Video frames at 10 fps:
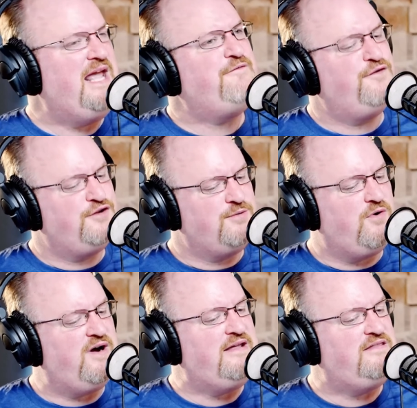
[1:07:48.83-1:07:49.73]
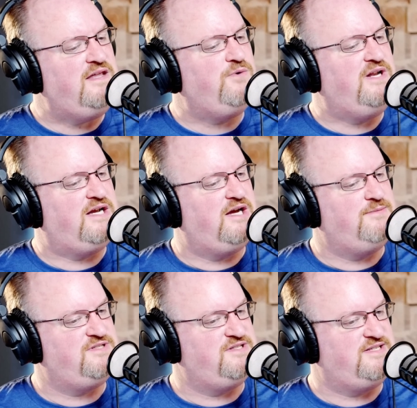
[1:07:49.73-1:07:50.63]
And furthermore, I think when it
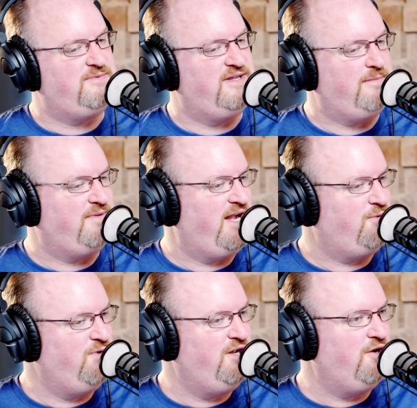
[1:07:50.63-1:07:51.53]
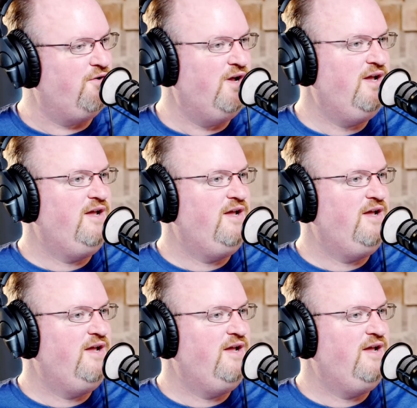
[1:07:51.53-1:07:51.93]
comes to someone like Black Widow,